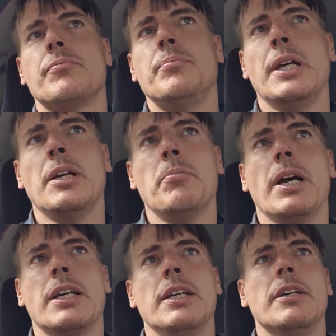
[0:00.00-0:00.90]

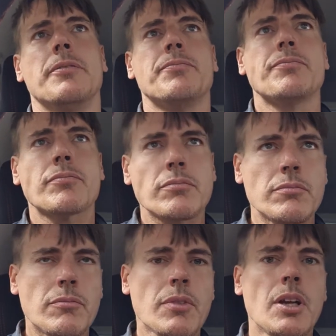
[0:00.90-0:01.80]
piggyback here.
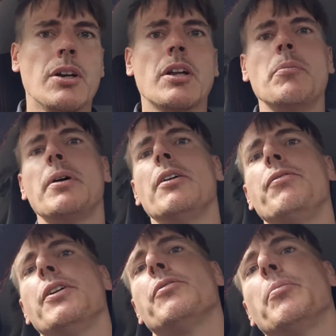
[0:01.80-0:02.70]
Another
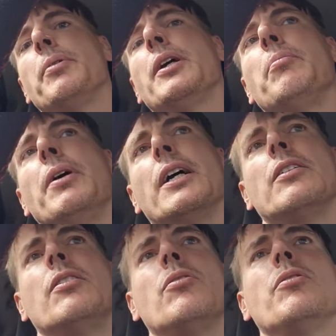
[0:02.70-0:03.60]
benefit of the piggyback
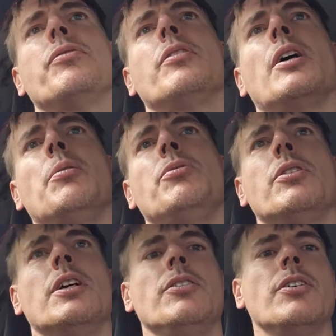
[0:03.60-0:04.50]
is that oftentimes you
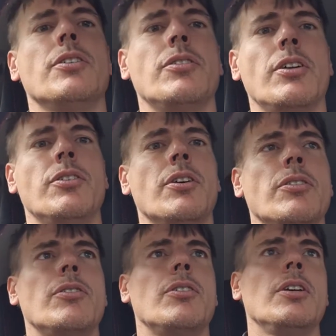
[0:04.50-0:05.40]
can just
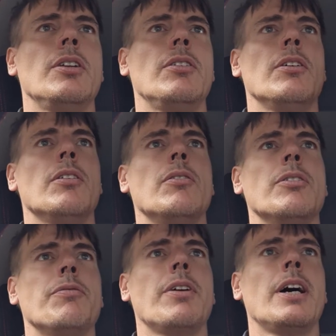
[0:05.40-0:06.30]
adjust it on
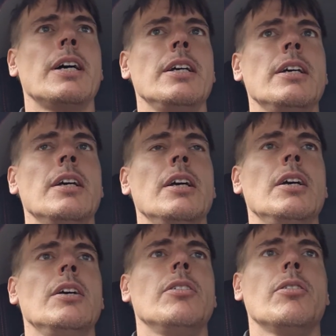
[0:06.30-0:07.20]
the fly,
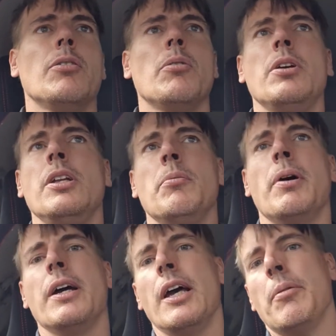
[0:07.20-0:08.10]
so either
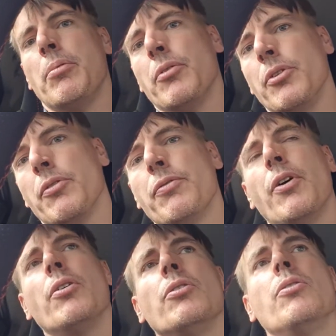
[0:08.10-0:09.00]
by app on your
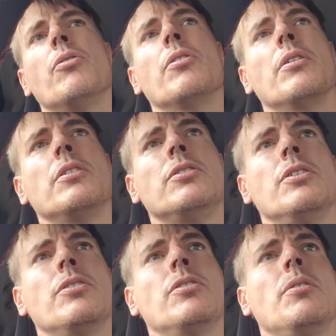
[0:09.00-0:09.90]
phone or
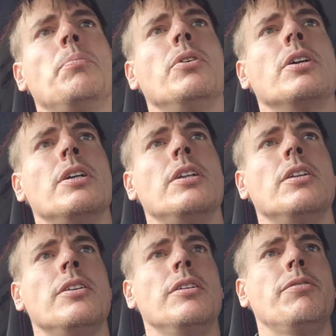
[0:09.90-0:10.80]
just putting it in
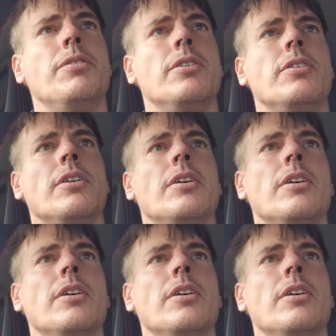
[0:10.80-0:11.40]
a different